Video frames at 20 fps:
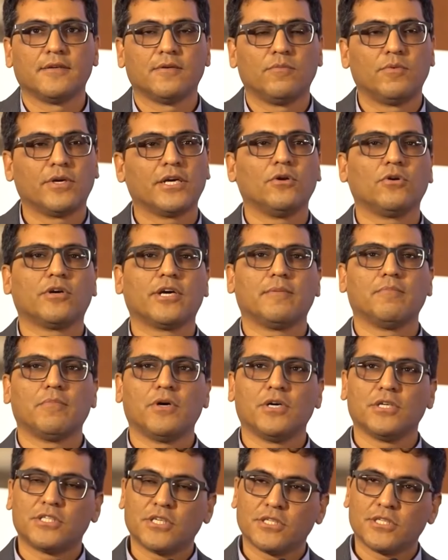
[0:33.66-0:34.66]
We can look at
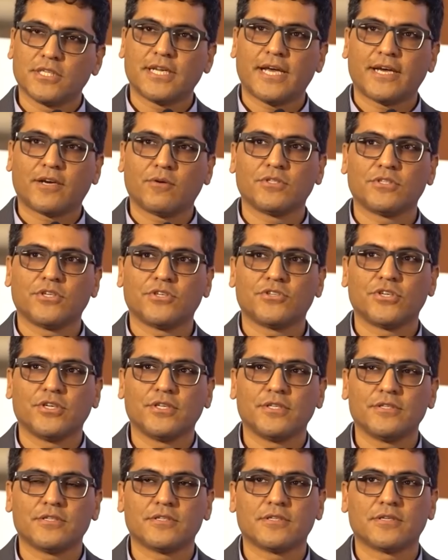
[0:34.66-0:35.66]
mergers and
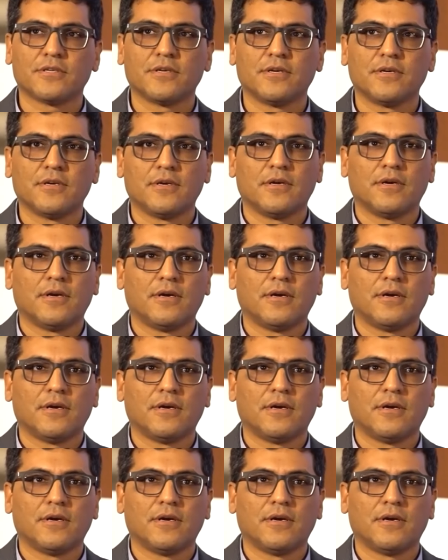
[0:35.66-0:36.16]
acquisitions.